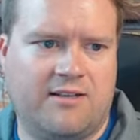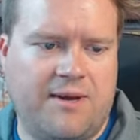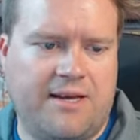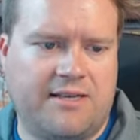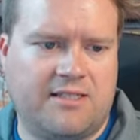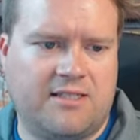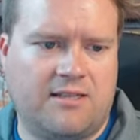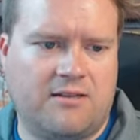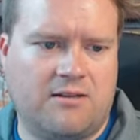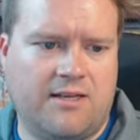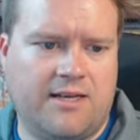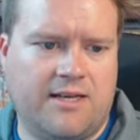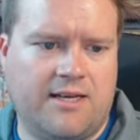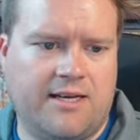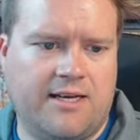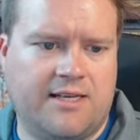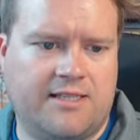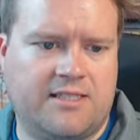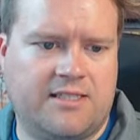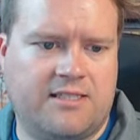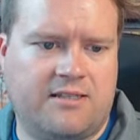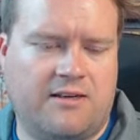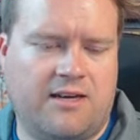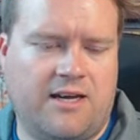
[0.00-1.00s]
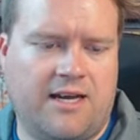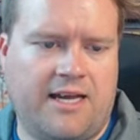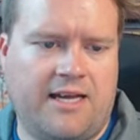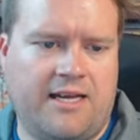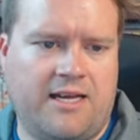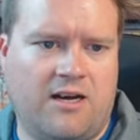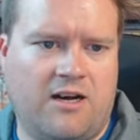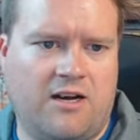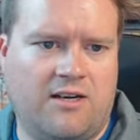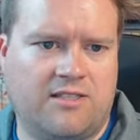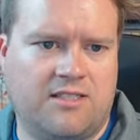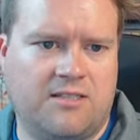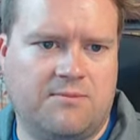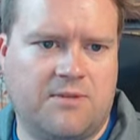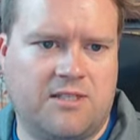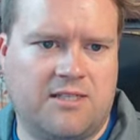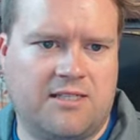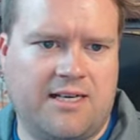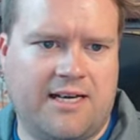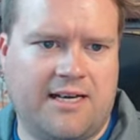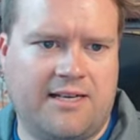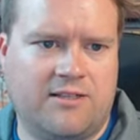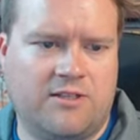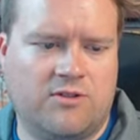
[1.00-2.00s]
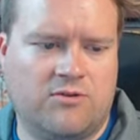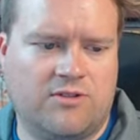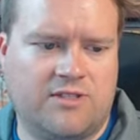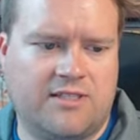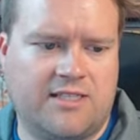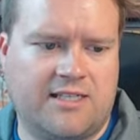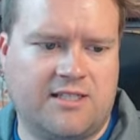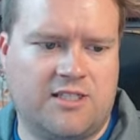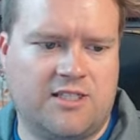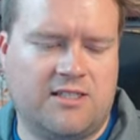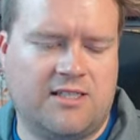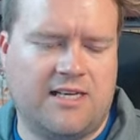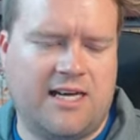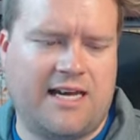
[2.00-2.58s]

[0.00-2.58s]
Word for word: Basically, it's a awesome design tool section.